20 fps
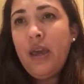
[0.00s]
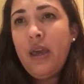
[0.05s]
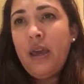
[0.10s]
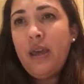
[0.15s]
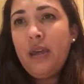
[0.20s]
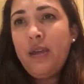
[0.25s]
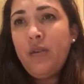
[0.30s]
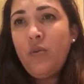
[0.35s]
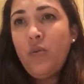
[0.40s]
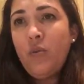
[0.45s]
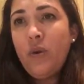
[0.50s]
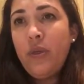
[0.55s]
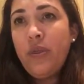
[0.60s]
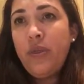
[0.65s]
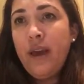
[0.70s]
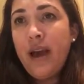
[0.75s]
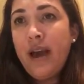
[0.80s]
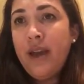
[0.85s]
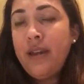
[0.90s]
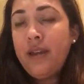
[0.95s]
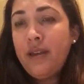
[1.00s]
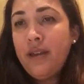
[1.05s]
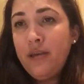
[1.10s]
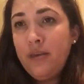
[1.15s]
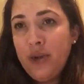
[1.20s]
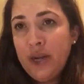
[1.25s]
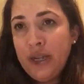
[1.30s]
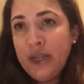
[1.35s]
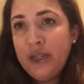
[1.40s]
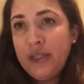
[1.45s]
And with that
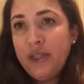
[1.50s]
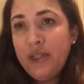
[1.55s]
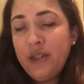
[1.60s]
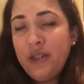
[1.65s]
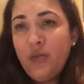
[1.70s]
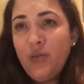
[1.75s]
in mind,